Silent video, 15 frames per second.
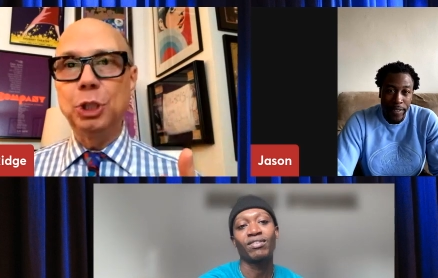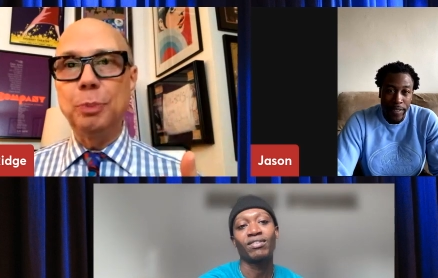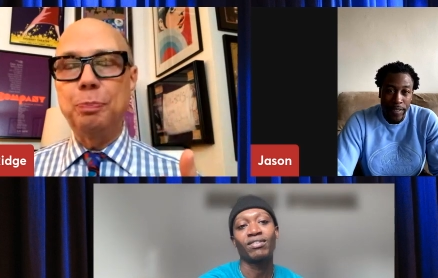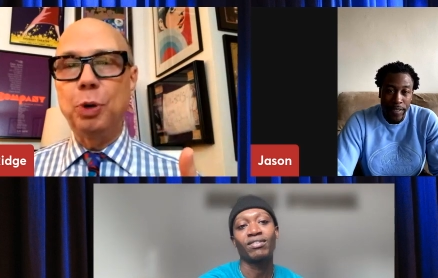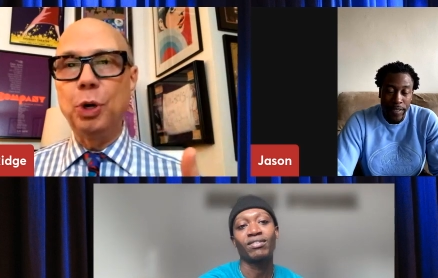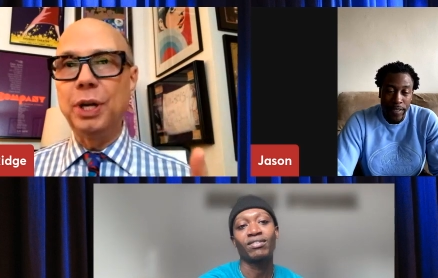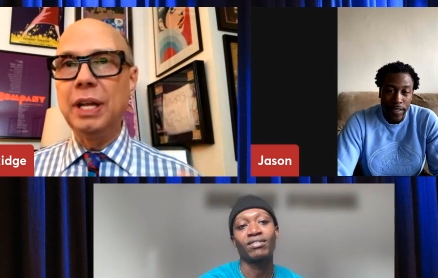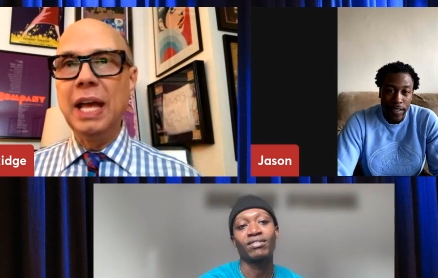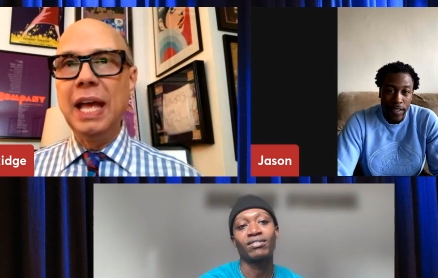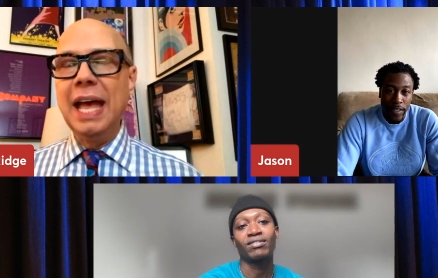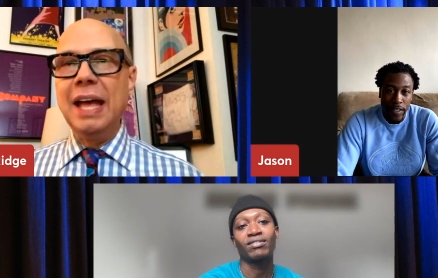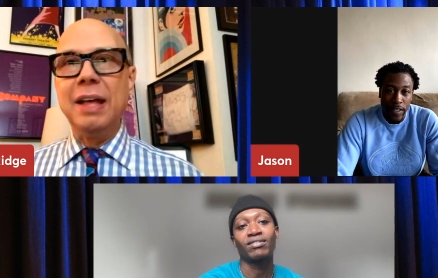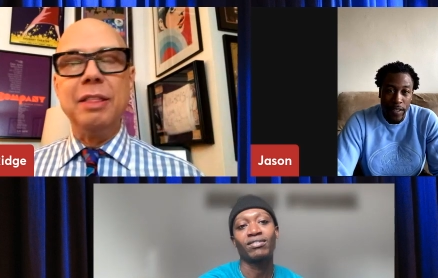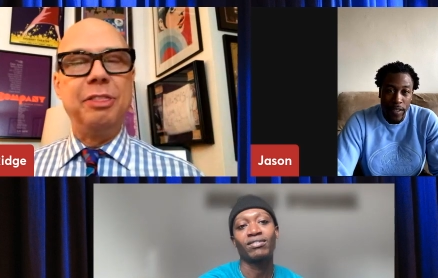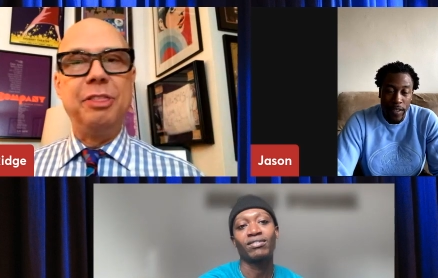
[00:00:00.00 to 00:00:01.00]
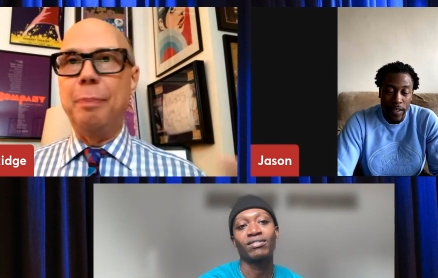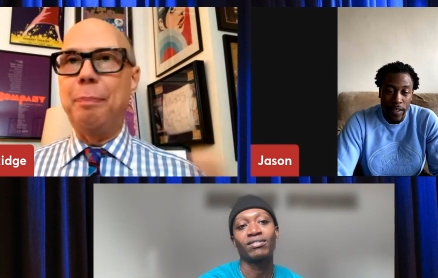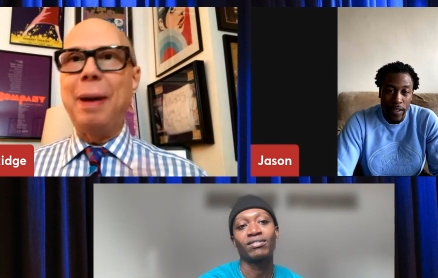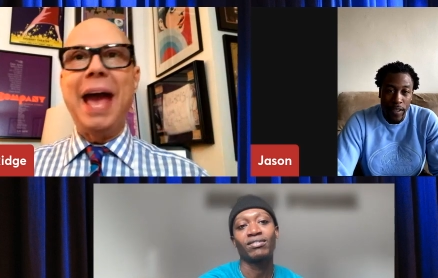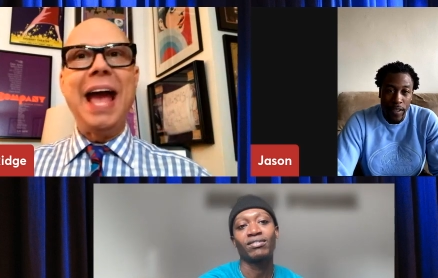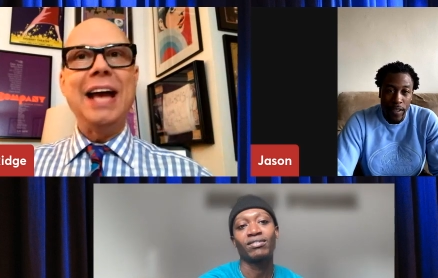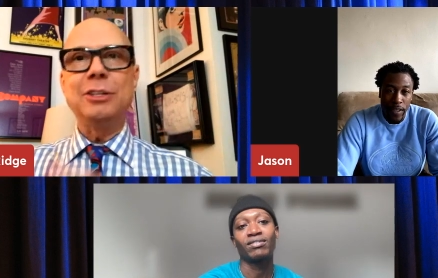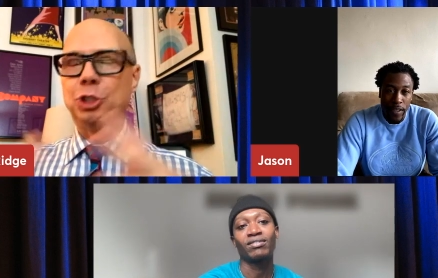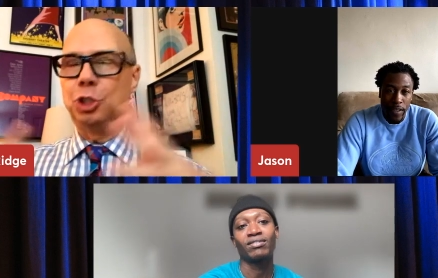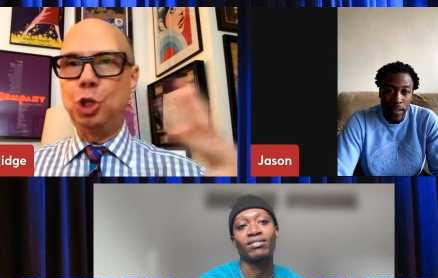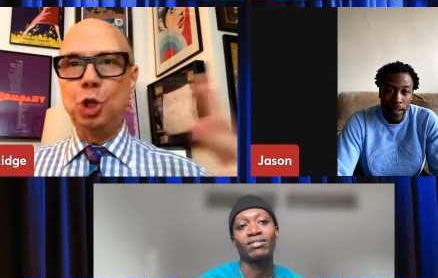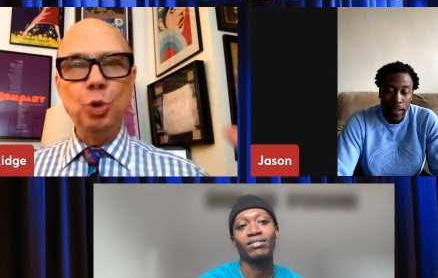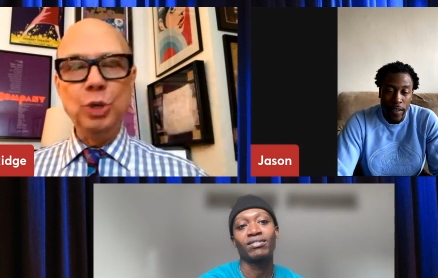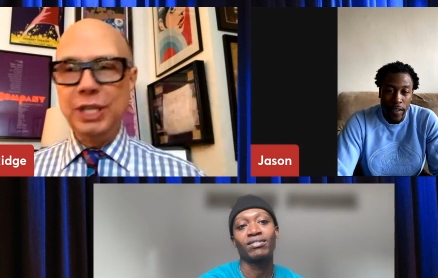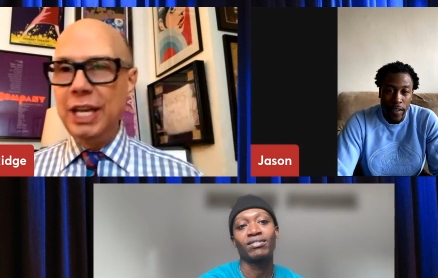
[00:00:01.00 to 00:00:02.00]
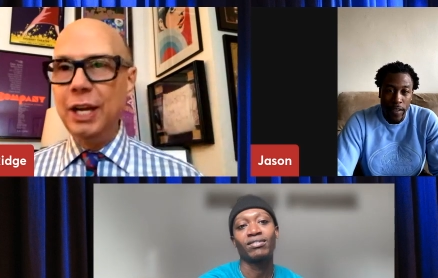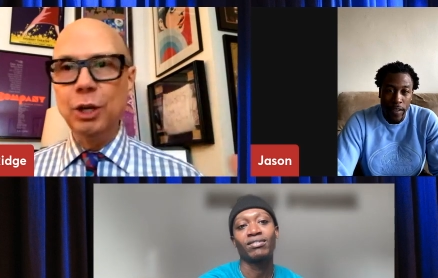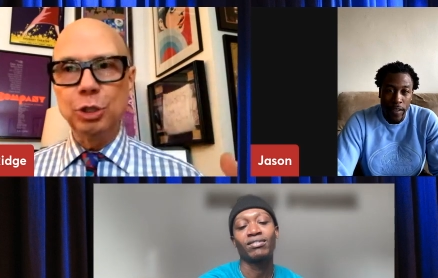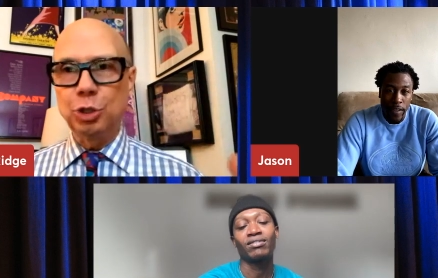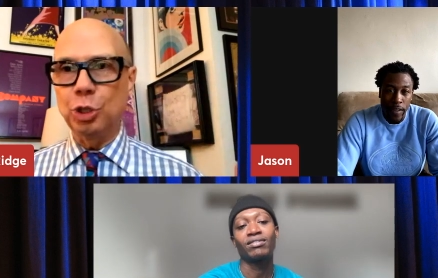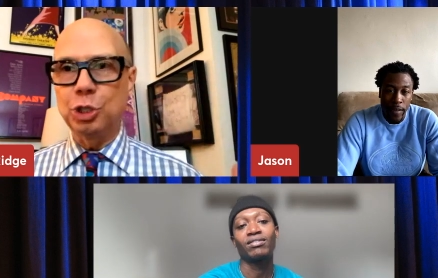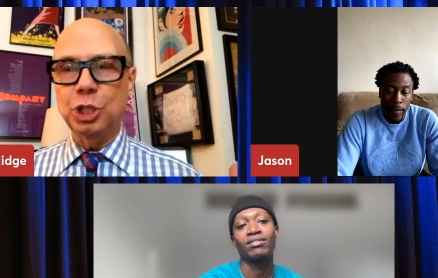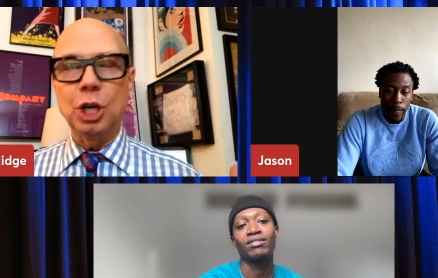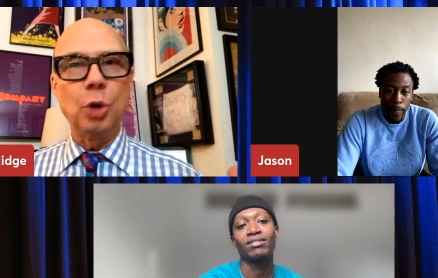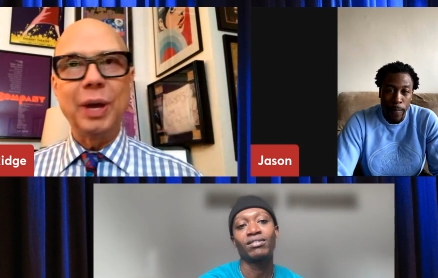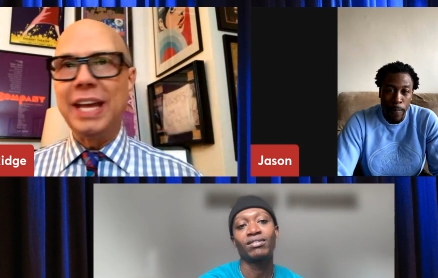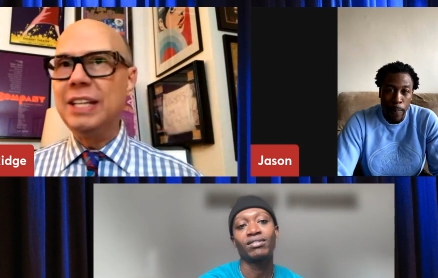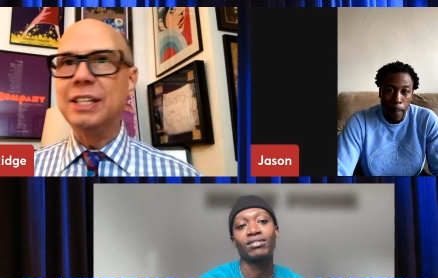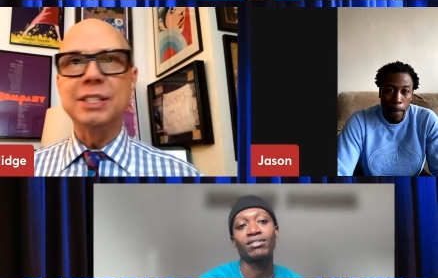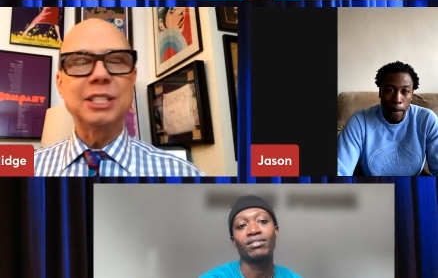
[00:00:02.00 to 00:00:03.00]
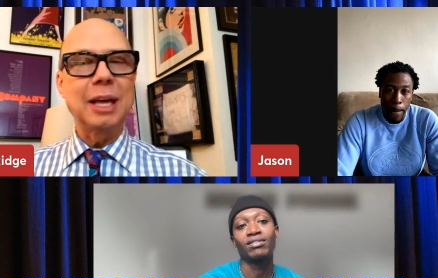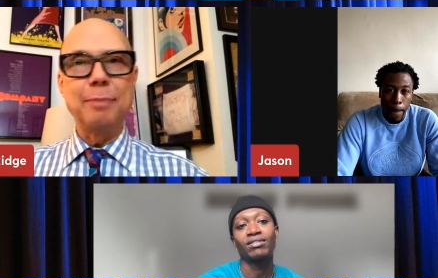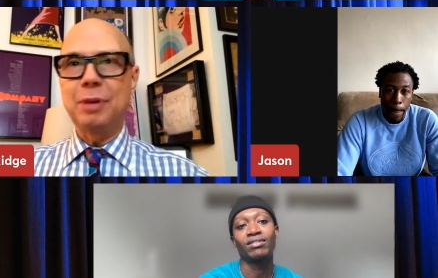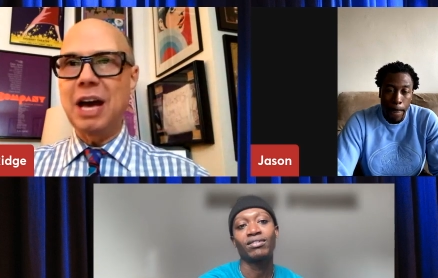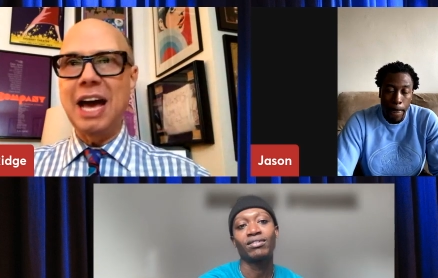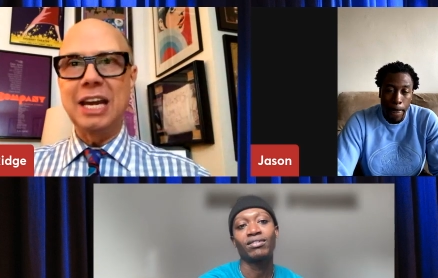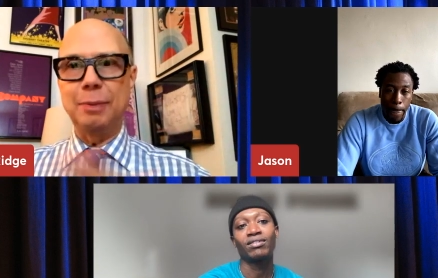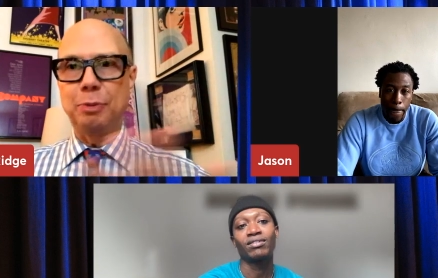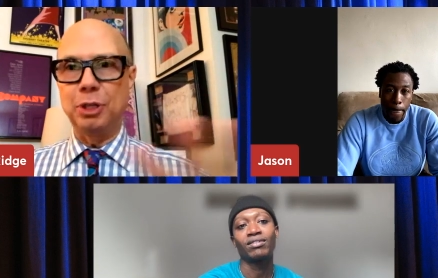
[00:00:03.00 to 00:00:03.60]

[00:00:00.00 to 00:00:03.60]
Speaker 1: to put the past two years or so into some kind of